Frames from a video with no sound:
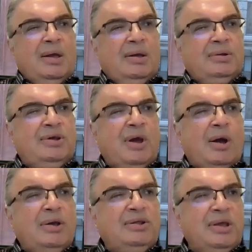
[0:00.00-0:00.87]
the
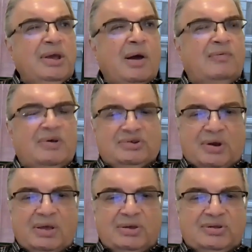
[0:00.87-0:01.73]
idea was
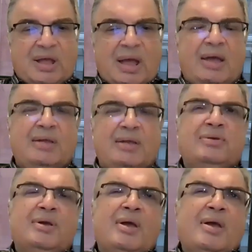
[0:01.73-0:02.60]
raised that
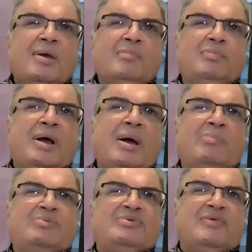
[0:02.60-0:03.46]

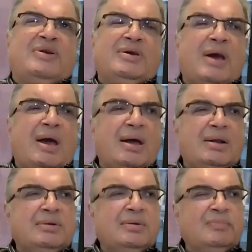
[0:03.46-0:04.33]
perhaps we
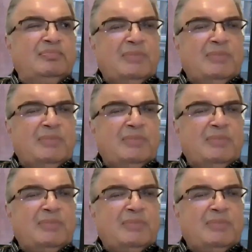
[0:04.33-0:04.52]
can